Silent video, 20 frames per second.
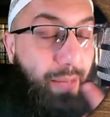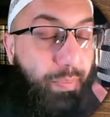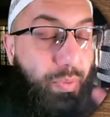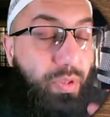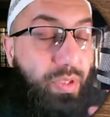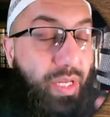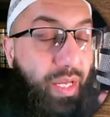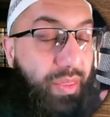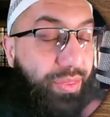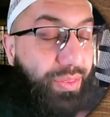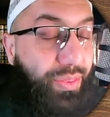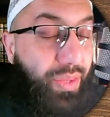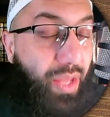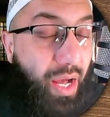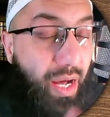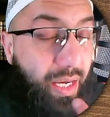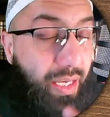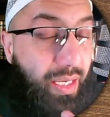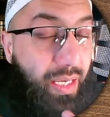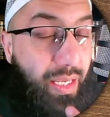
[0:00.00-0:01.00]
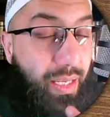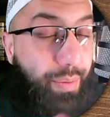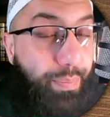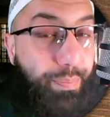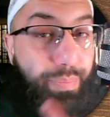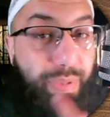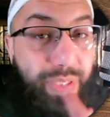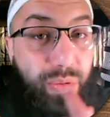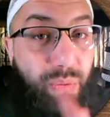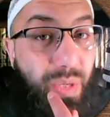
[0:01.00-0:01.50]
their tongue
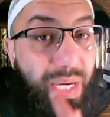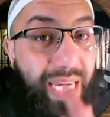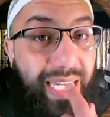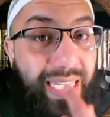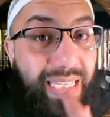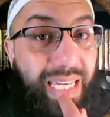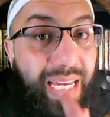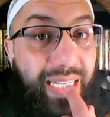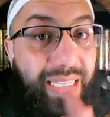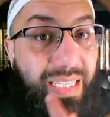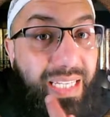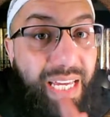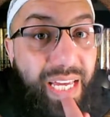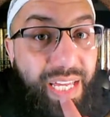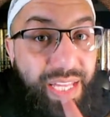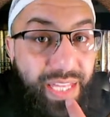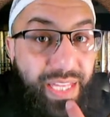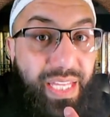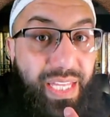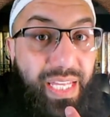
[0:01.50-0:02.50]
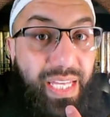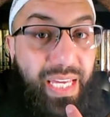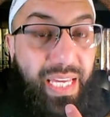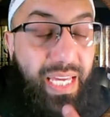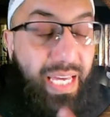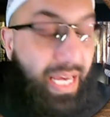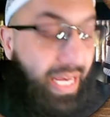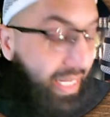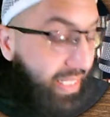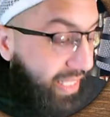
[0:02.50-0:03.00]
between their teeth,
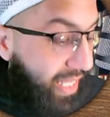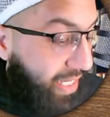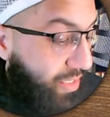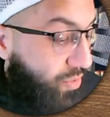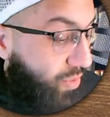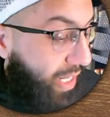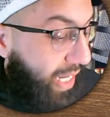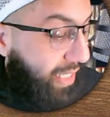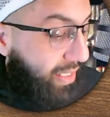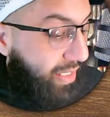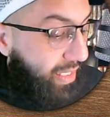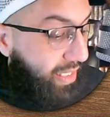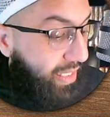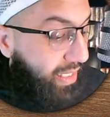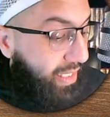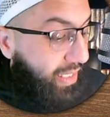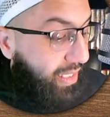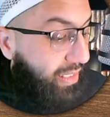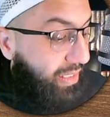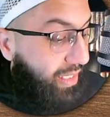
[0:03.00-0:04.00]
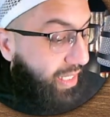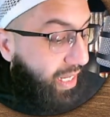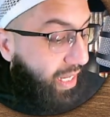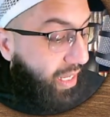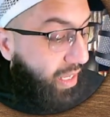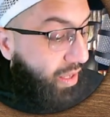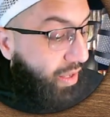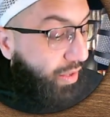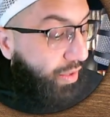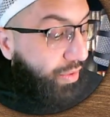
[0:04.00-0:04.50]
and then you get the
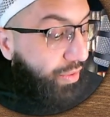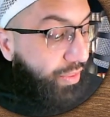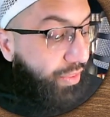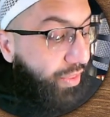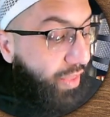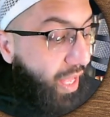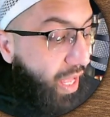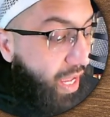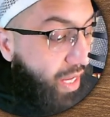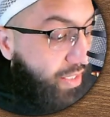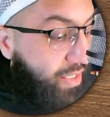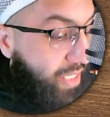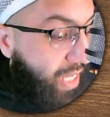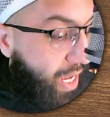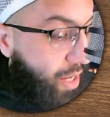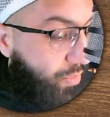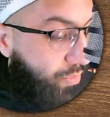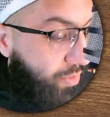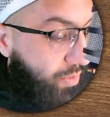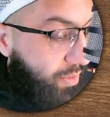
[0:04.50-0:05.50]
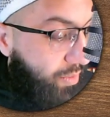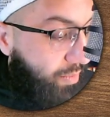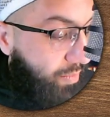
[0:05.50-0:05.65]
dha sound.